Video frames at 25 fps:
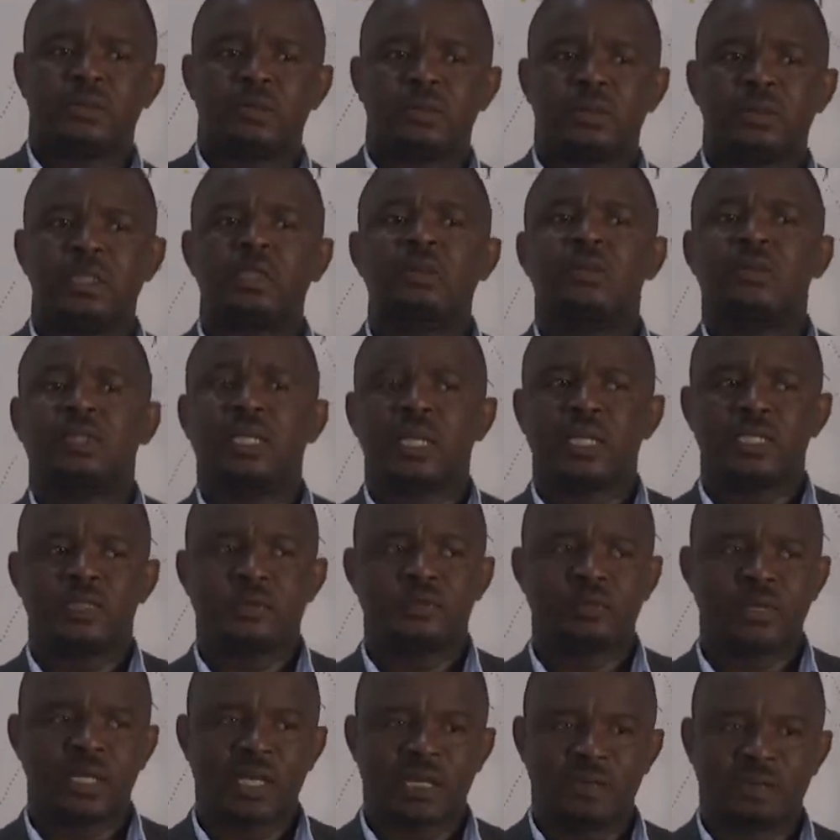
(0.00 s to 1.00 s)
recognize
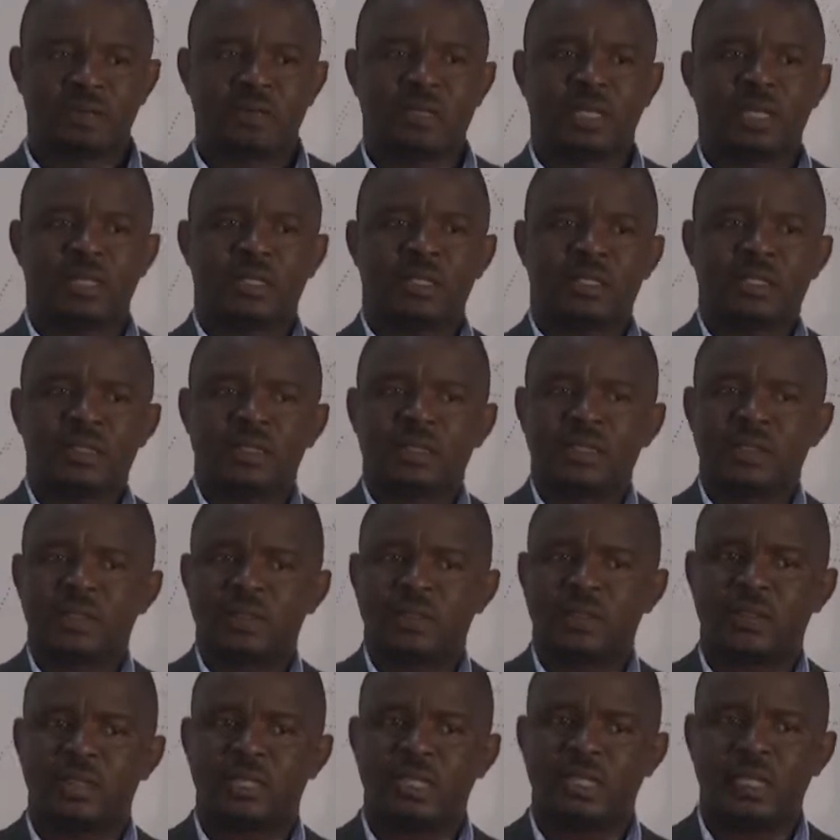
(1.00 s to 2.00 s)
Biafra
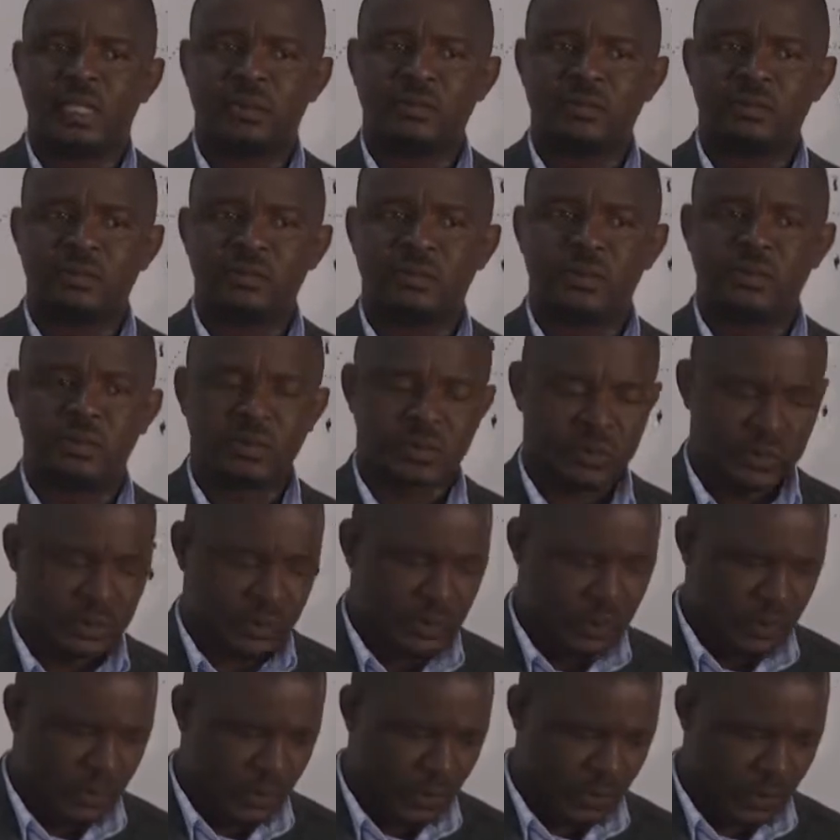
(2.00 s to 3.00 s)

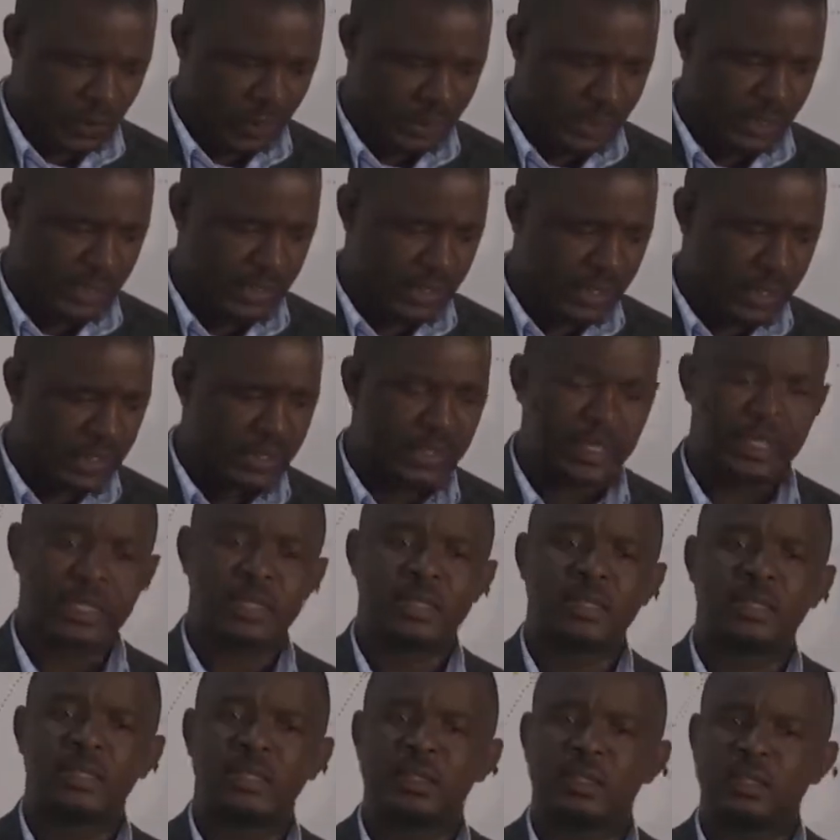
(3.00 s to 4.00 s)
to the extent
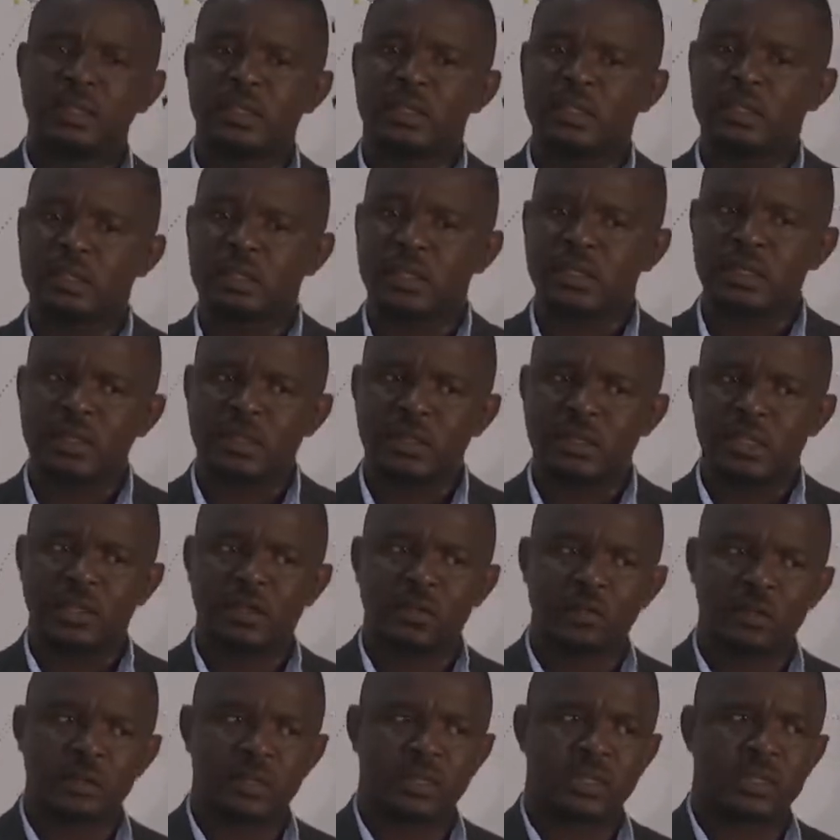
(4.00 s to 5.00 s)
that it
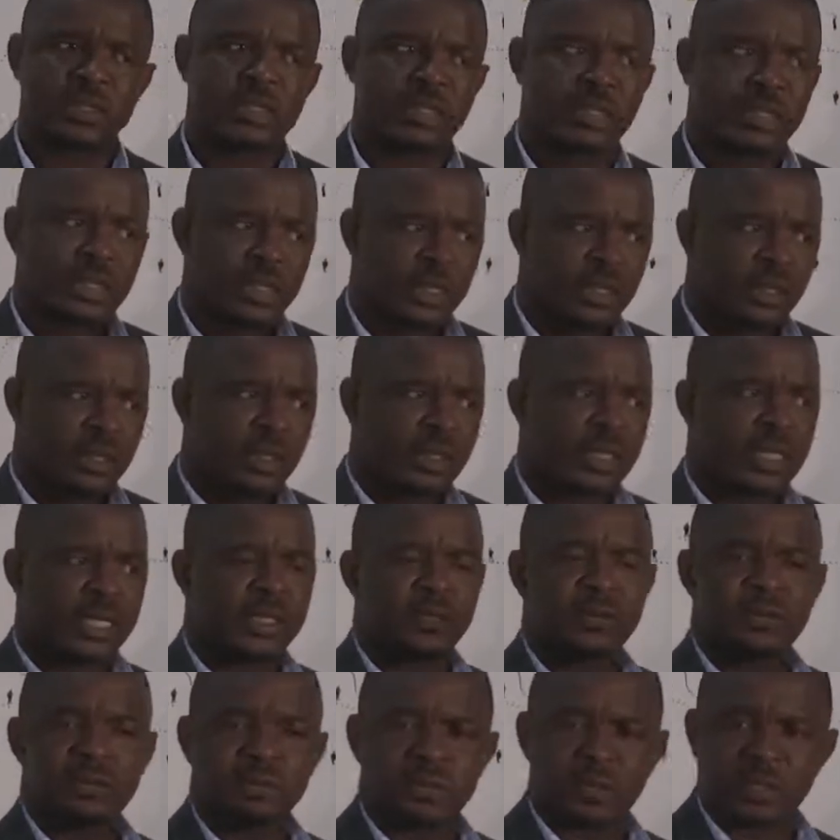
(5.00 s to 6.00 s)
endorsed a
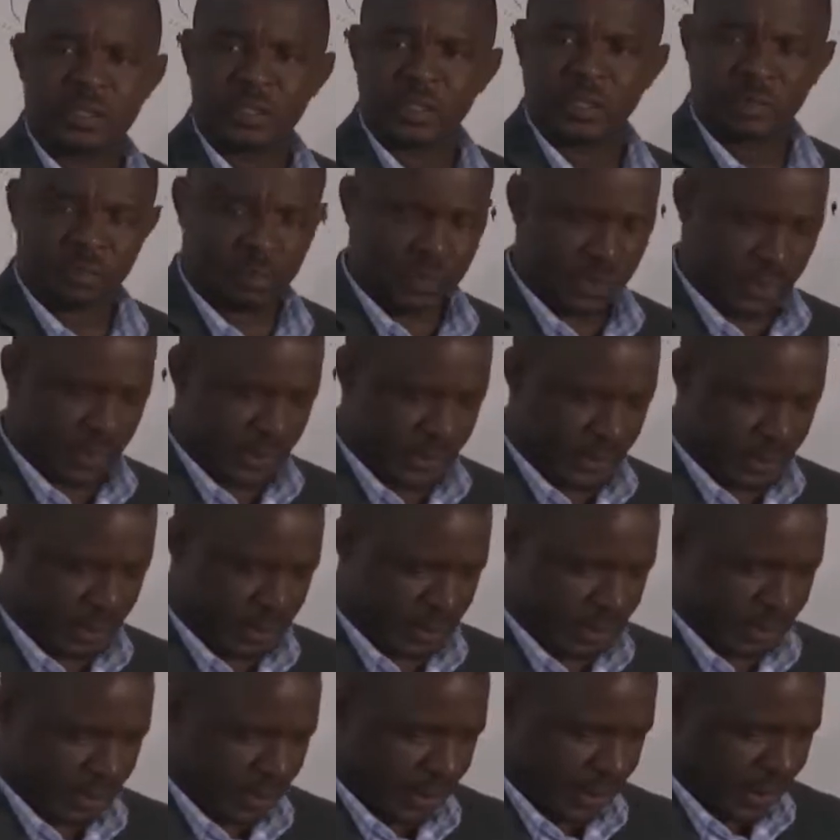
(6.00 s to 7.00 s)
kind of Rhodesian
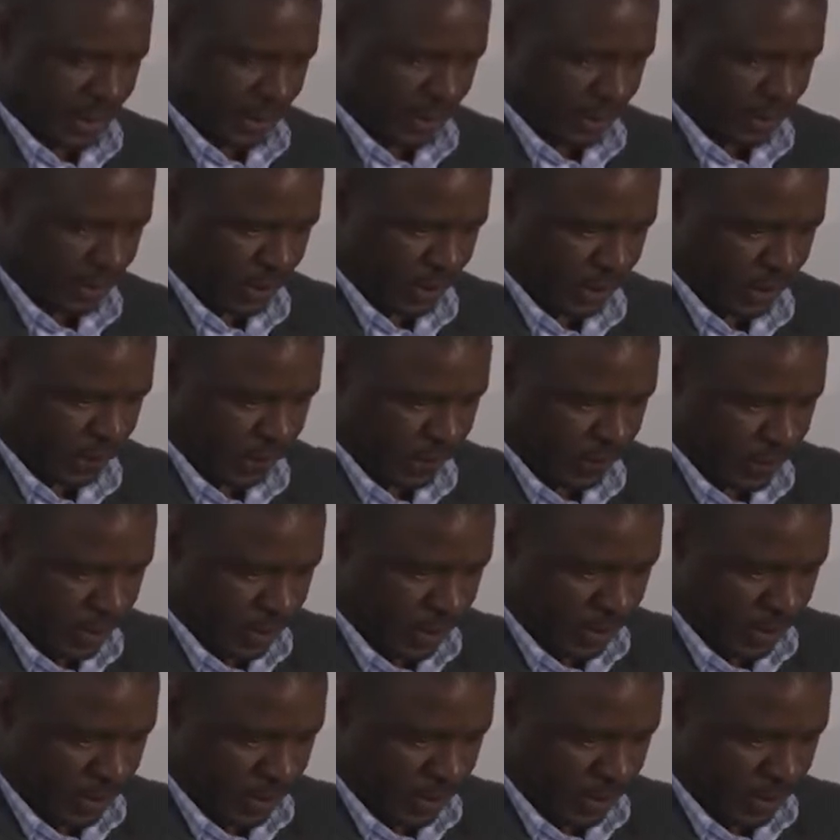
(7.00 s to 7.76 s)
presence there as well.